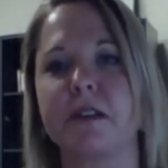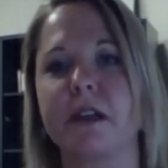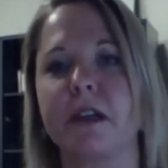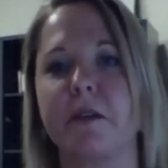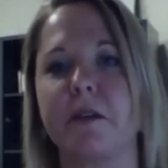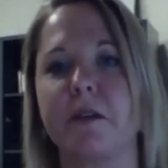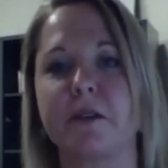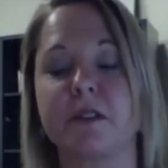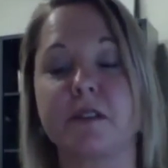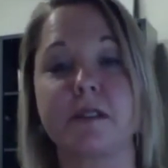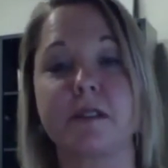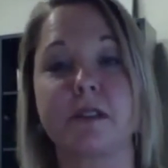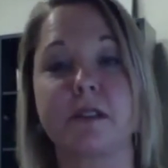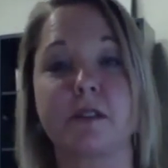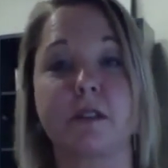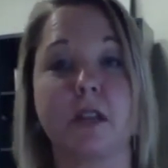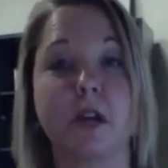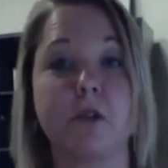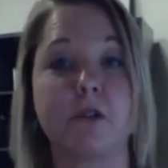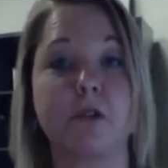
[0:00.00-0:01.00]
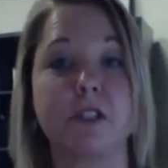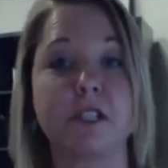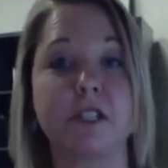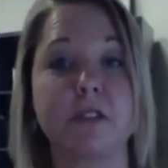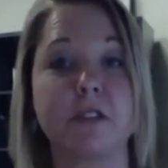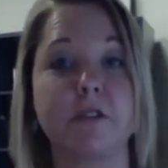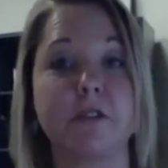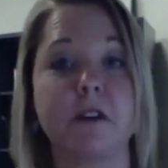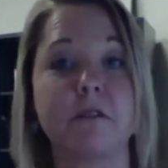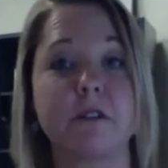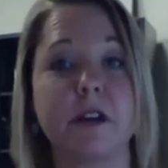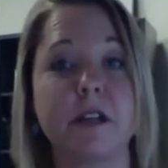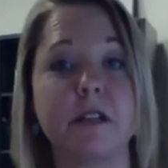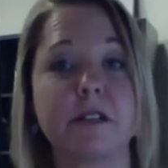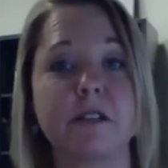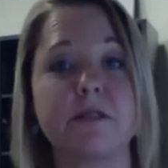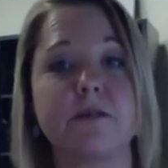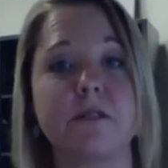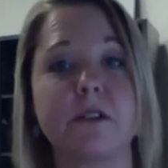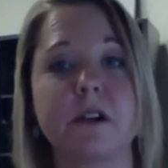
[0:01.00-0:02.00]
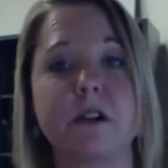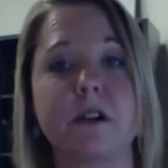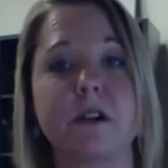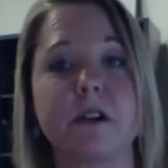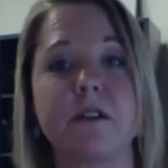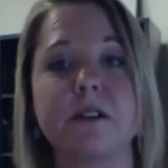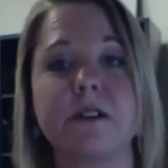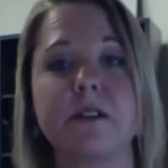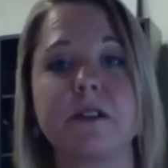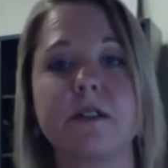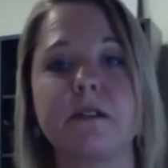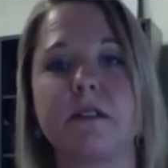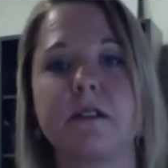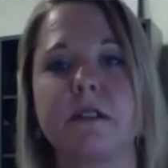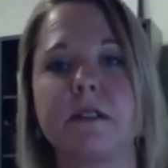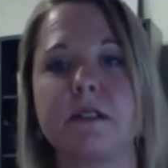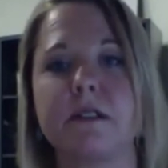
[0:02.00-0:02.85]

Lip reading: was to lower default rates for our students,